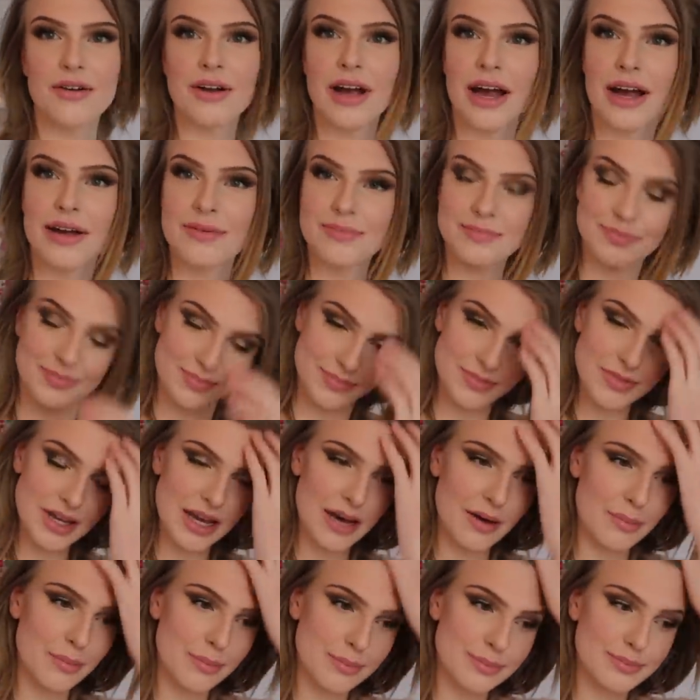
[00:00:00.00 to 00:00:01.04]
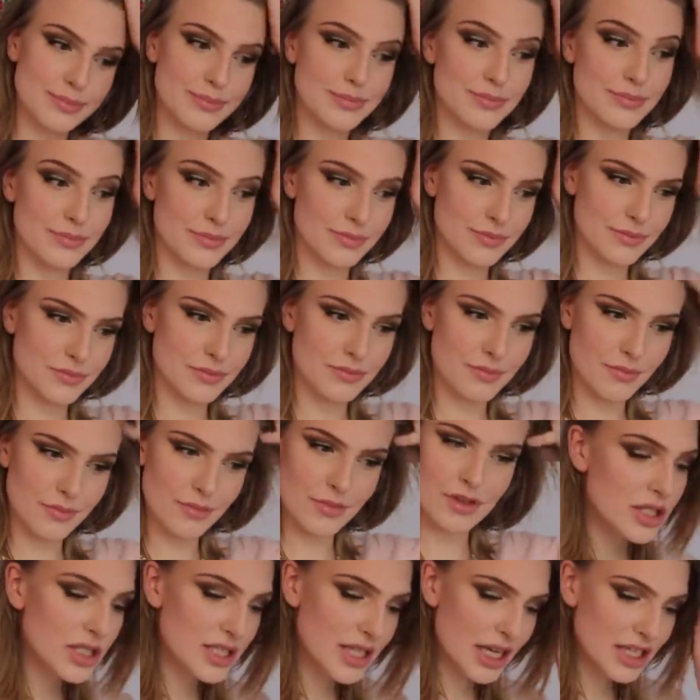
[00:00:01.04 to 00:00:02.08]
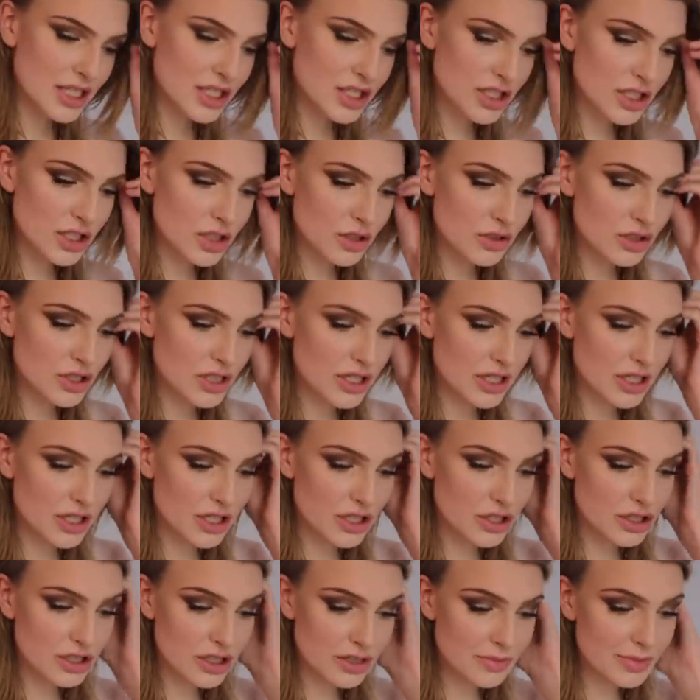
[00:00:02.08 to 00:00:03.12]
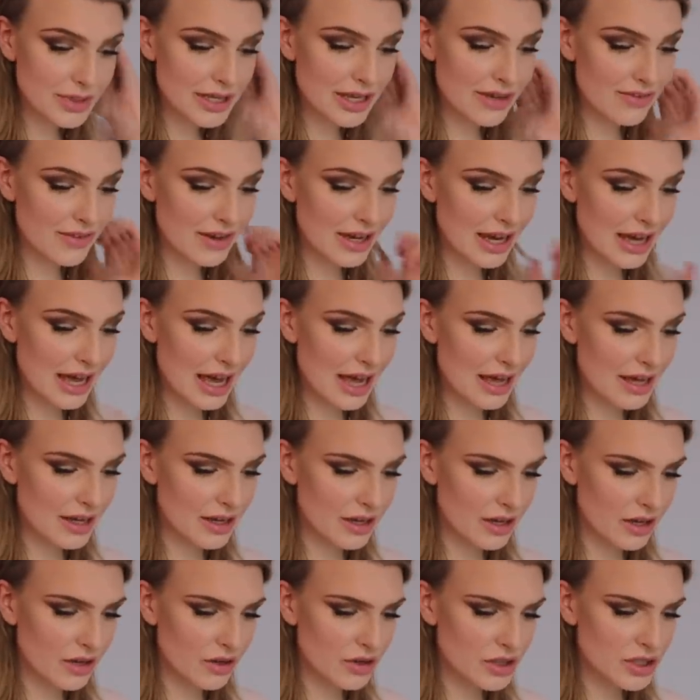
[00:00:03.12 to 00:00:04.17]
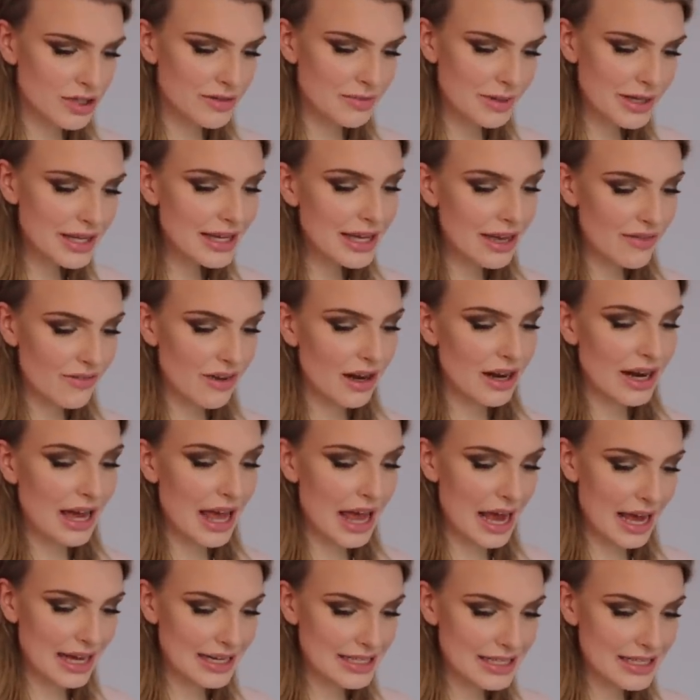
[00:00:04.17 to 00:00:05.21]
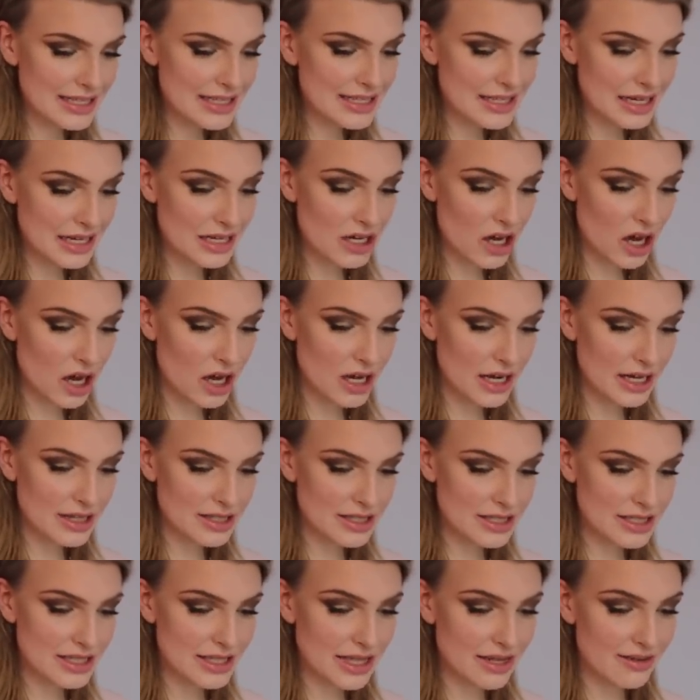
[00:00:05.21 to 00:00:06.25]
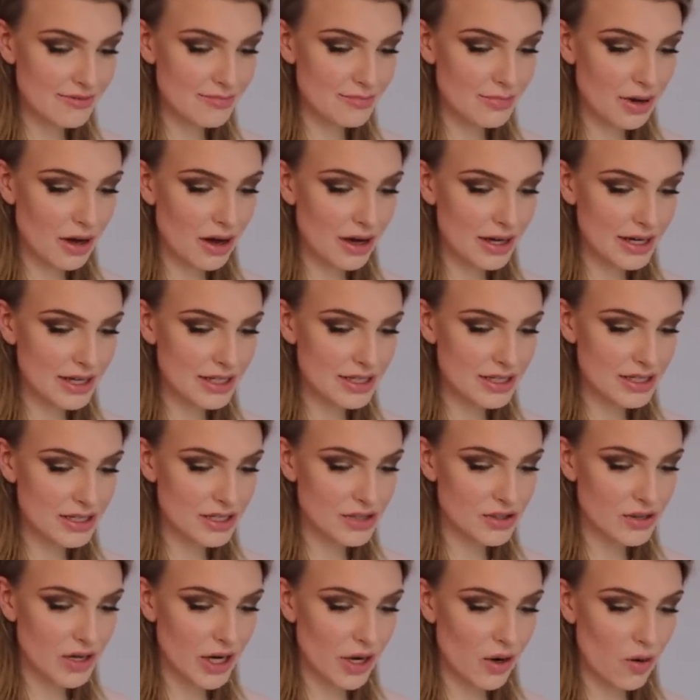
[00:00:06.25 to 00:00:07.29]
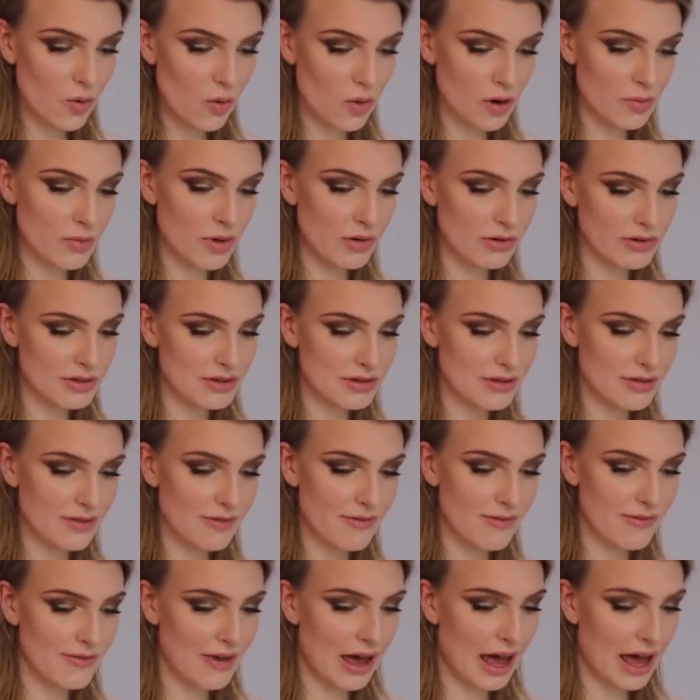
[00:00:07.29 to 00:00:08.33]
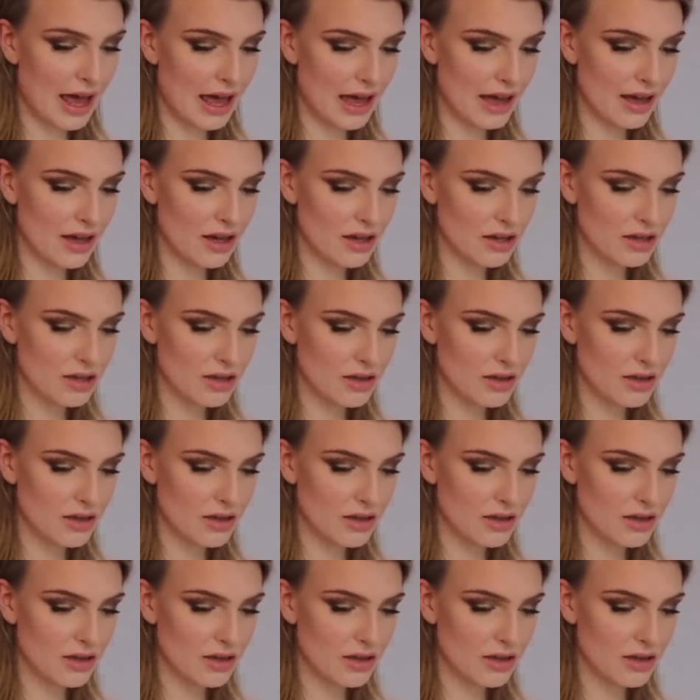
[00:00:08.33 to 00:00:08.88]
okay. Yeah. Such delusion. You should be giving you should be given antipsychotics instead of body destroying hormones. Fag.